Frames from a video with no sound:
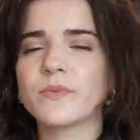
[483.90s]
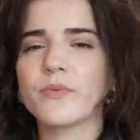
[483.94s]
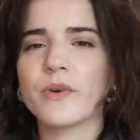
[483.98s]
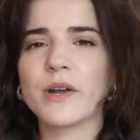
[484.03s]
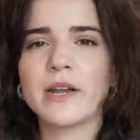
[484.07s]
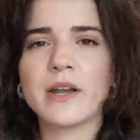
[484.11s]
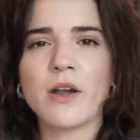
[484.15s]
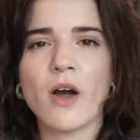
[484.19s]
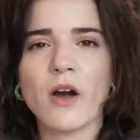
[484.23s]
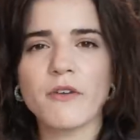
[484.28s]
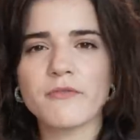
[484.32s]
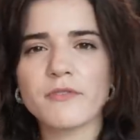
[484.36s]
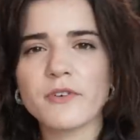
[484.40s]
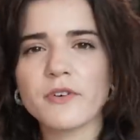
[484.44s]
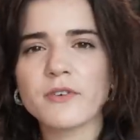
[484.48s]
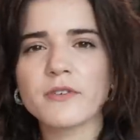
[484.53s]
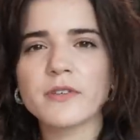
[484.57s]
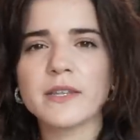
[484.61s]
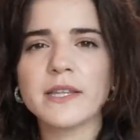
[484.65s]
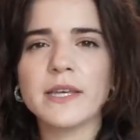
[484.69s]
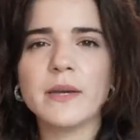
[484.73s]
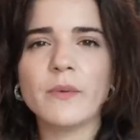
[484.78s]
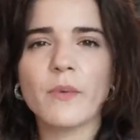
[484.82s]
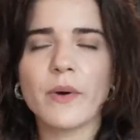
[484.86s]
written off
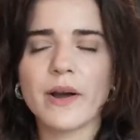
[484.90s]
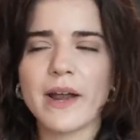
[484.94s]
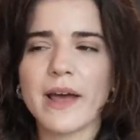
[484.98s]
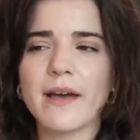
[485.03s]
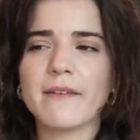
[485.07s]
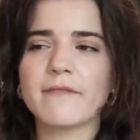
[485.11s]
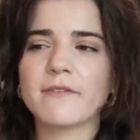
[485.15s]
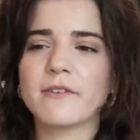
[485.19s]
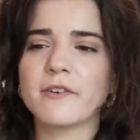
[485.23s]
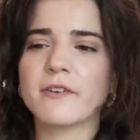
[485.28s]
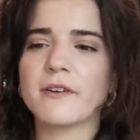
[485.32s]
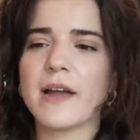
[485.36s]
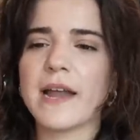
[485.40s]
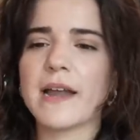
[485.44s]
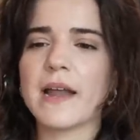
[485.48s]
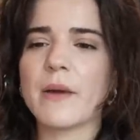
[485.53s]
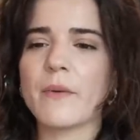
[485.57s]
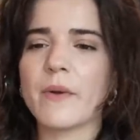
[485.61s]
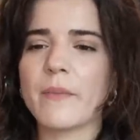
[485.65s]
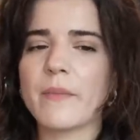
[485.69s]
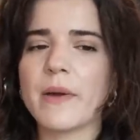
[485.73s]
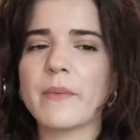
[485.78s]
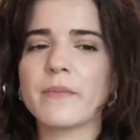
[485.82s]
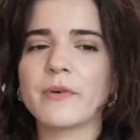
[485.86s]
early, whatever, and I
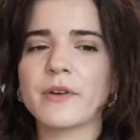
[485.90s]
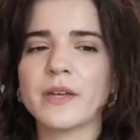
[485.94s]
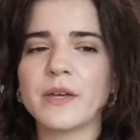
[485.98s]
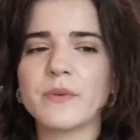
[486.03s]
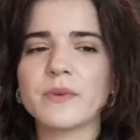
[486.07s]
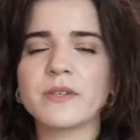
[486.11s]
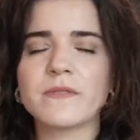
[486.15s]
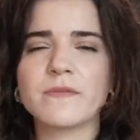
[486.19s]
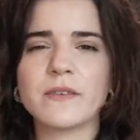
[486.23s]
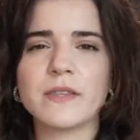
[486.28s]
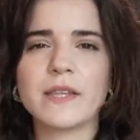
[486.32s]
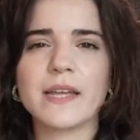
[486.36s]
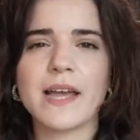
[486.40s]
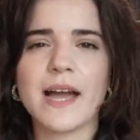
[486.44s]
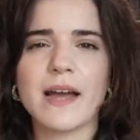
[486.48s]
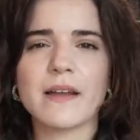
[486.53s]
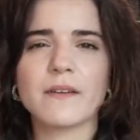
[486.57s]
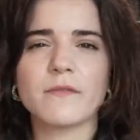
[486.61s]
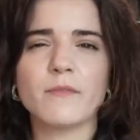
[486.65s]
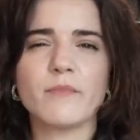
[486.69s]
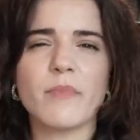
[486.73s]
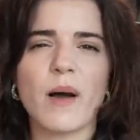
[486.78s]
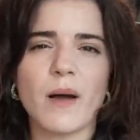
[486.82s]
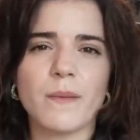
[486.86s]
remember he was feeling
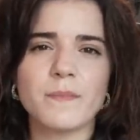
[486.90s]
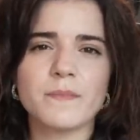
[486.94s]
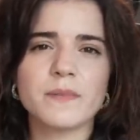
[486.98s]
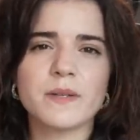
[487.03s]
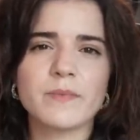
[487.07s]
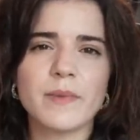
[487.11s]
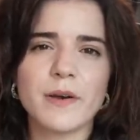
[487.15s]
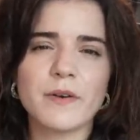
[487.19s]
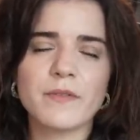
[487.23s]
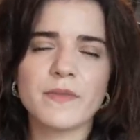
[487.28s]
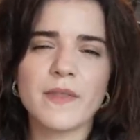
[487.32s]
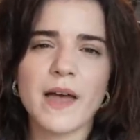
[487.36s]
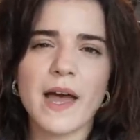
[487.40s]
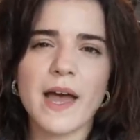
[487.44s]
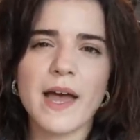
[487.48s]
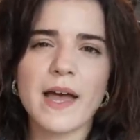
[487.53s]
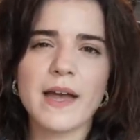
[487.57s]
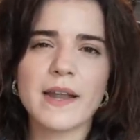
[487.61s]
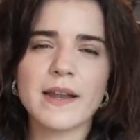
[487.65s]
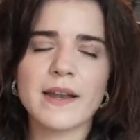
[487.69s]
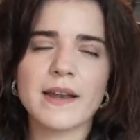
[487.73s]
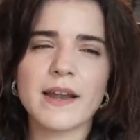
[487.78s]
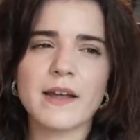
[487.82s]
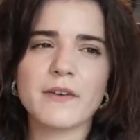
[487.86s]
kind of bummed about
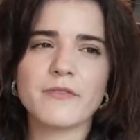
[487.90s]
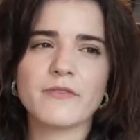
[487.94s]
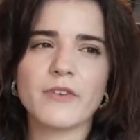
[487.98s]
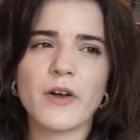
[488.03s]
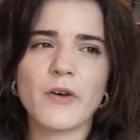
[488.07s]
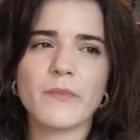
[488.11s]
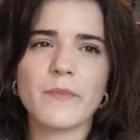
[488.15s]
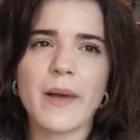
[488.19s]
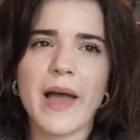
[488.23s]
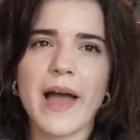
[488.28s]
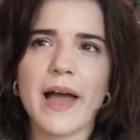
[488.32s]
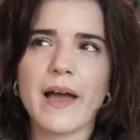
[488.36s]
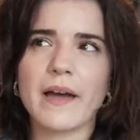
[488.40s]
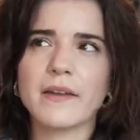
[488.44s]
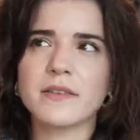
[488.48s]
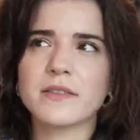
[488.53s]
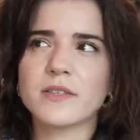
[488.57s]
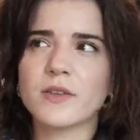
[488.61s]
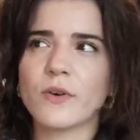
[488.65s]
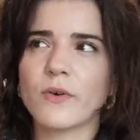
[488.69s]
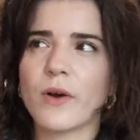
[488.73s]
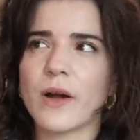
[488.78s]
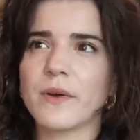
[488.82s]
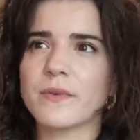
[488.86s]
that, and I felt bad,
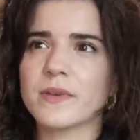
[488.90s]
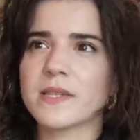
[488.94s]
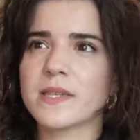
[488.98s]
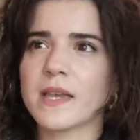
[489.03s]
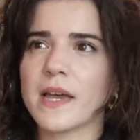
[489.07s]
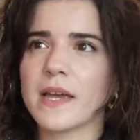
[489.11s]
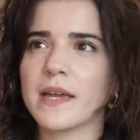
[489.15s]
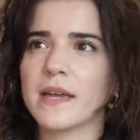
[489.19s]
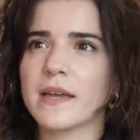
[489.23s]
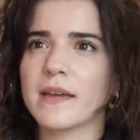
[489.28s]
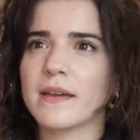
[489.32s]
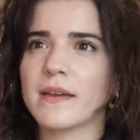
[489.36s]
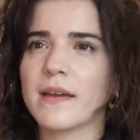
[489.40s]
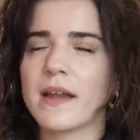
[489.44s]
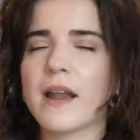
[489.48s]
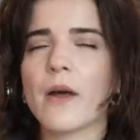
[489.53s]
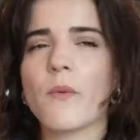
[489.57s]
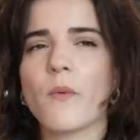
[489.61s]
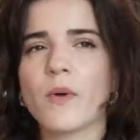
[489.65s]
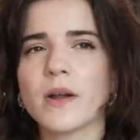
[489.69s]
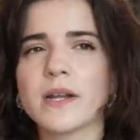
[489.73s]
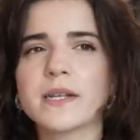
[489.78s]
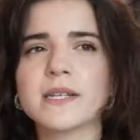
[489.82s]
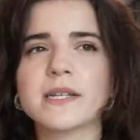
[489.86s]
so I was like, and I
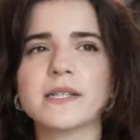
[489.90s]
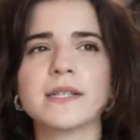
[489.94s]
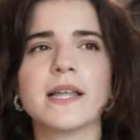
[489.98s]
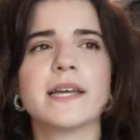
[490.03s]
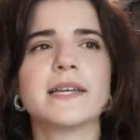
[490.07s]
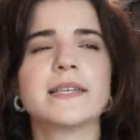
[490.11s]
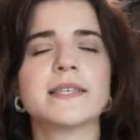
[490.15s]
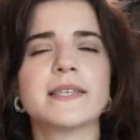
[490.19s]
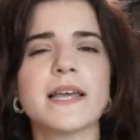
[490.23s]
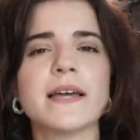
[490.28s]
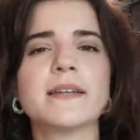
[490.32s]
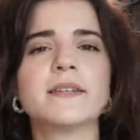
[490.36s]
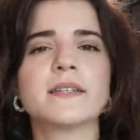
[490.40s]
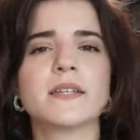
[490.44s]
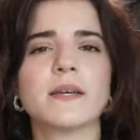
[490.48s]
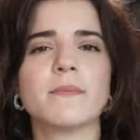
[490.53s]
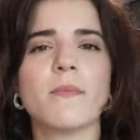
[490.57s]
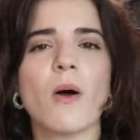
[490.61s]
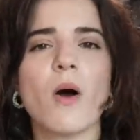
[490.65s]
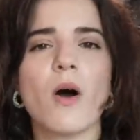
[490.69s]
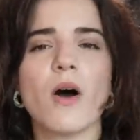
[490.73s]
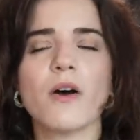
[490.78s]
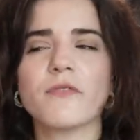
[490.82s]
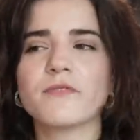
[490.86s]
wanted to, like, send
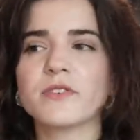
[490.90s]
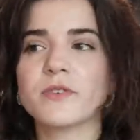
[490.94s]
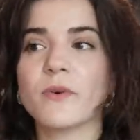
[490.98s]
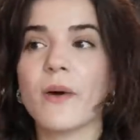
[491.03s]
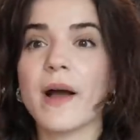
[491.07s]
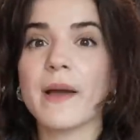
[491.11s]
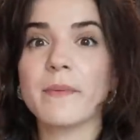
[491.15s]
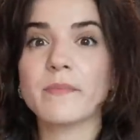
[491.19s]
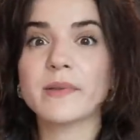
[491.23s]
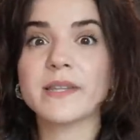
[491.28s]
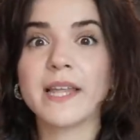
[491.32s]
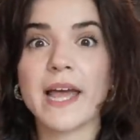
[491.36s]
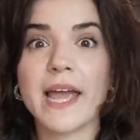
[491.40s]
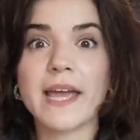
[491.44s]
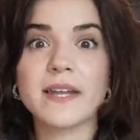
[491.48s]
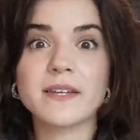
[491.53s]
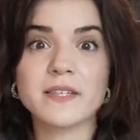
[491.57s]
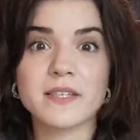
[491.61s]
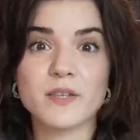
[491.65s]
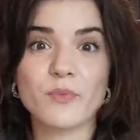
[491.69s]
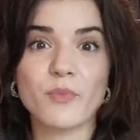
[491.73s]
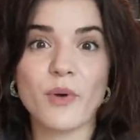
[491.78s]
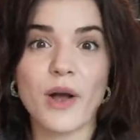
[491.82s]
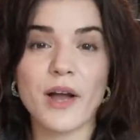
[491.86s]
him off, so I planned
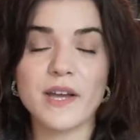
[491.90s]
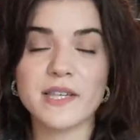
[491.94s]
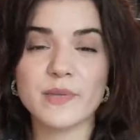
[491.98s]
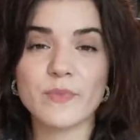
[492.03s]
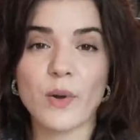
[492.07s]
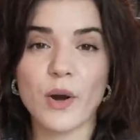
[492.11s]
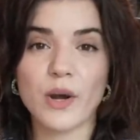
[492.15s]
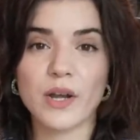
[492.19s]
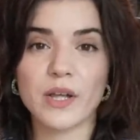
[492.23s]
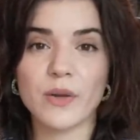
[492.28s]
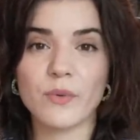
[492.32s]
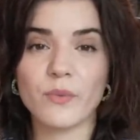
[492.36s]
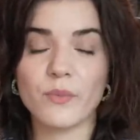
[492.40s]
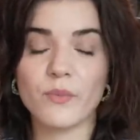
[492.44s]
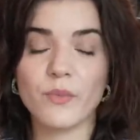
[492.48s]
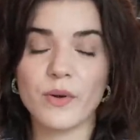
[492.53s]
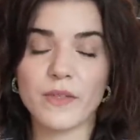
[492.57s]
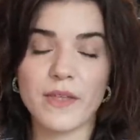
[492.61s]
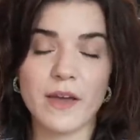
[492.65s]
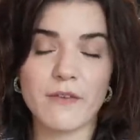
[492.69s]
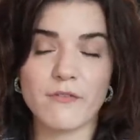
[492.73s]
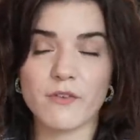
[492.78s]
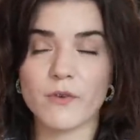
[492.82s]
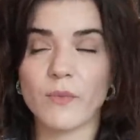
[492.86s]
a surprise party
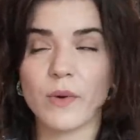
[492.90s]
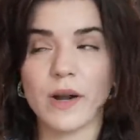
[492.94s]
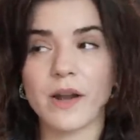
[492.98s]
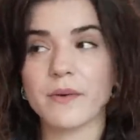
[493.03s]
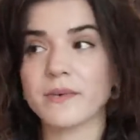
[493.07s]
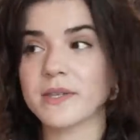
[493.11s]
with everyone.